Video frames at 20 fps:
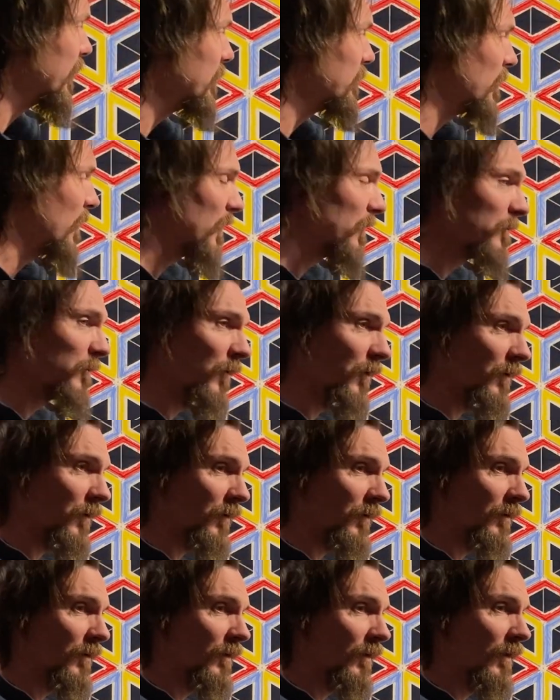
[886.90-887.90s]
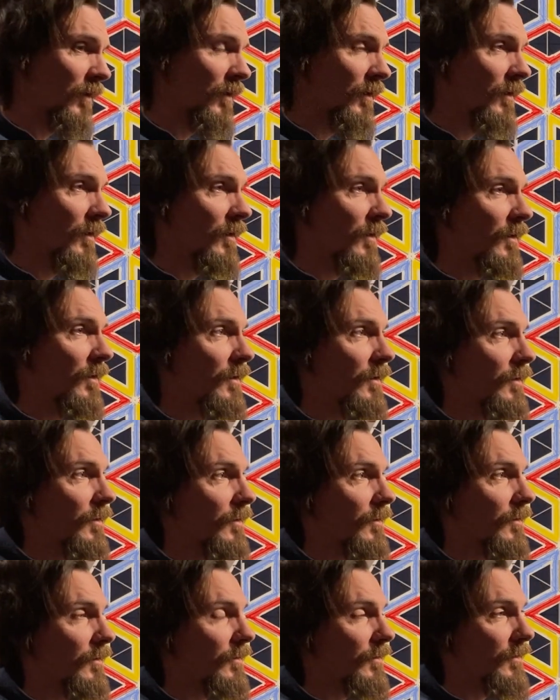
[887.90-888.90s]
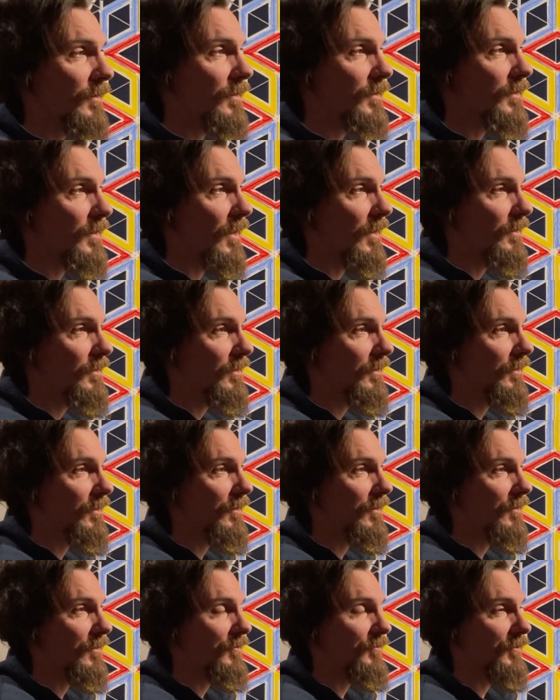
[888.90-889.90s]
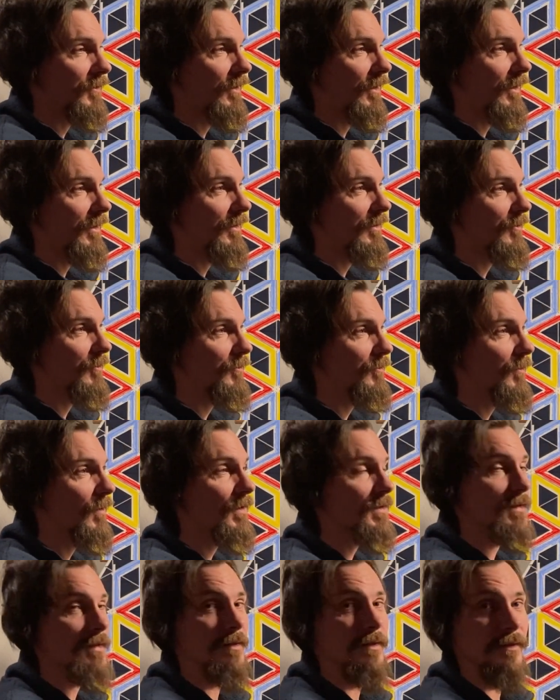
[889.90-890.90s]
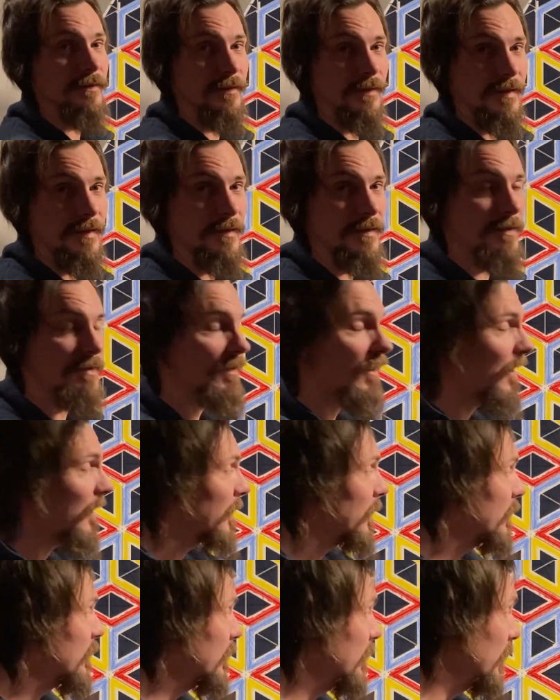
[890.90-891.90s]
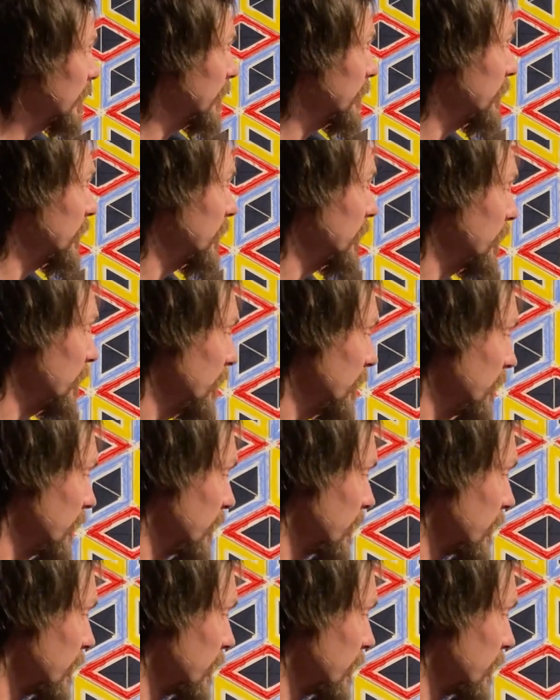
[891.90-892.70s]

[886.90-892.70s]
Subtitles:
minimal. This idea of like, what's the least I can give you?